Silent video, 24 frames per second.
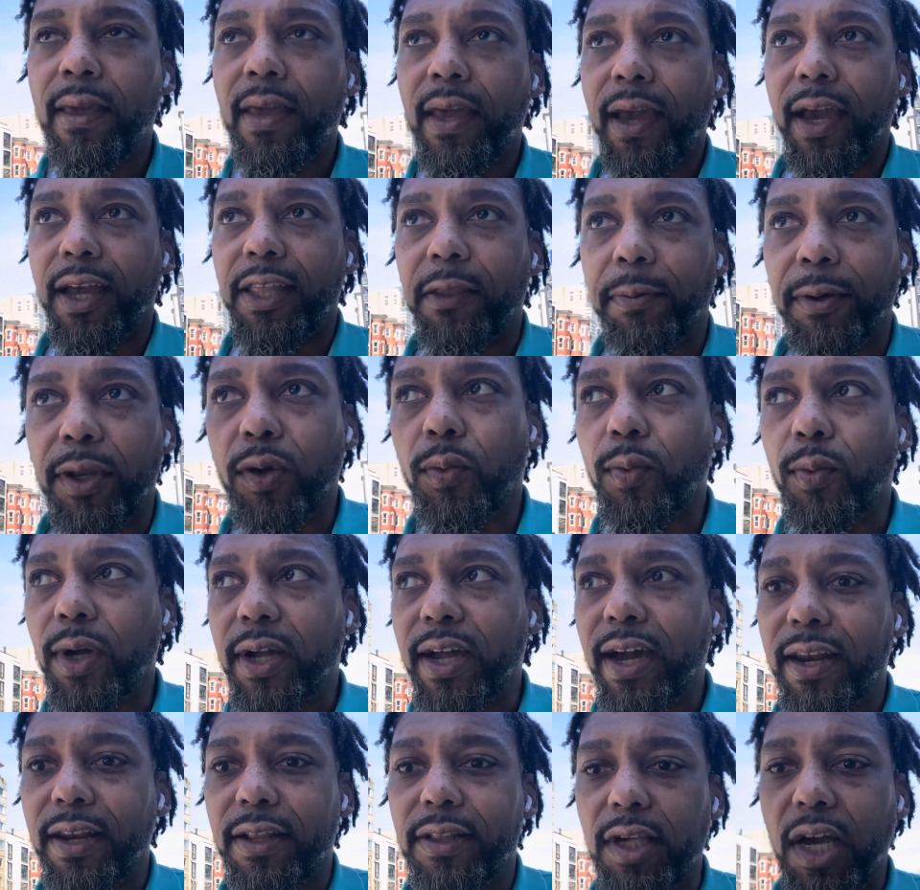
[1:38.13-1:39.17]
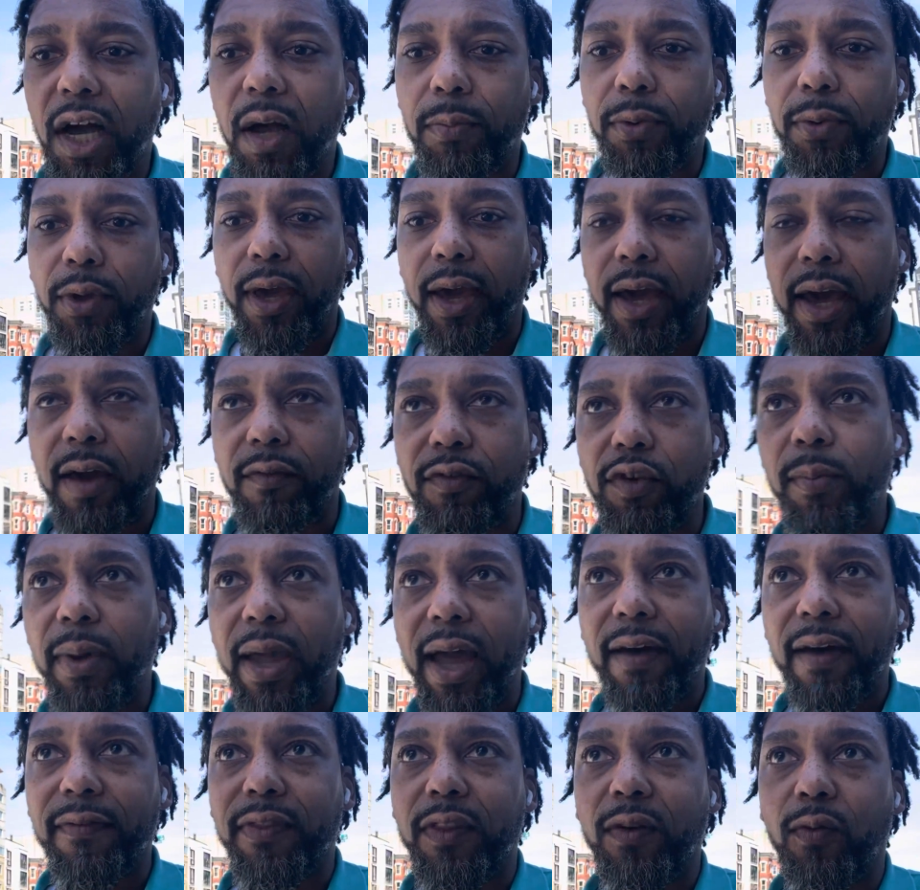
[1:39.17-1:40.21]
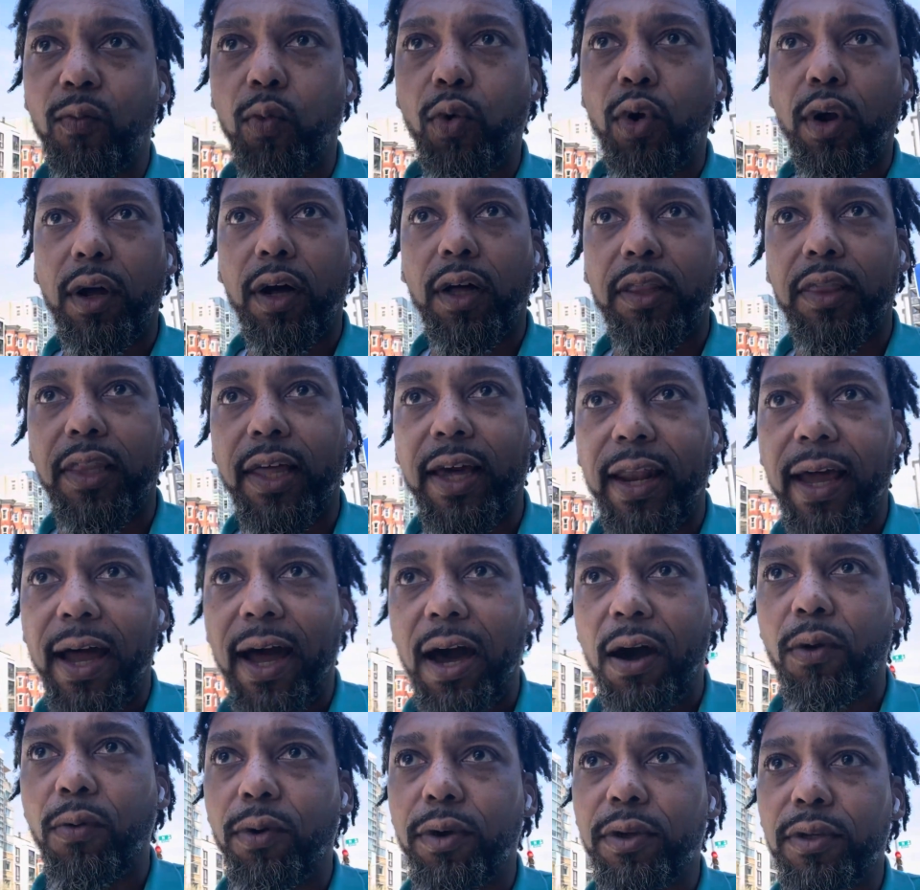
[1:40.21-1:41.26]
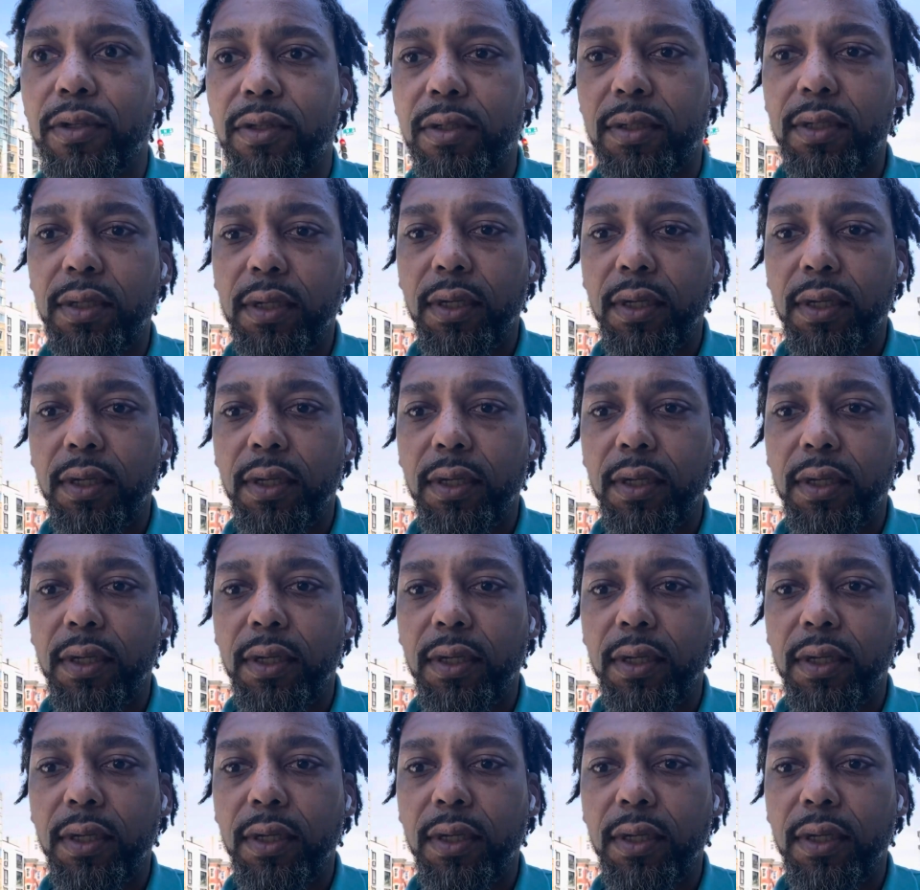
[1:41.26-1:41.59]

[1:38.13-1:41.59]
And depending on what kind of job you have, you may have to work a lot of hours